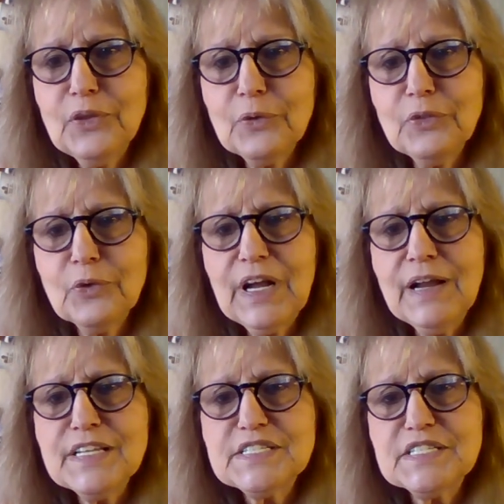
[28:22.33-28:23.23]
they're they're
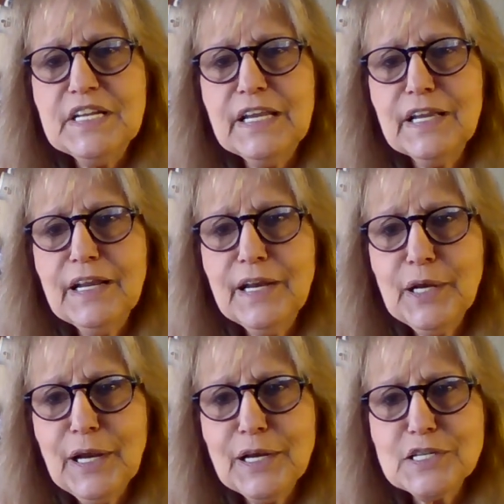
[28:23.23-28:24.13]
kind of sneaking
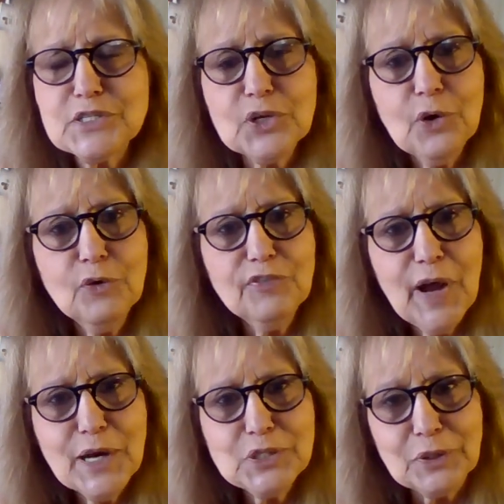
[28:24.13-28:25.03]
in in a slow
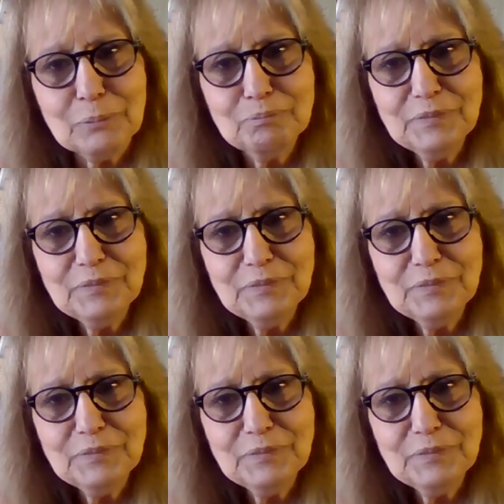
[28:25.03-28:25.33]
fashion.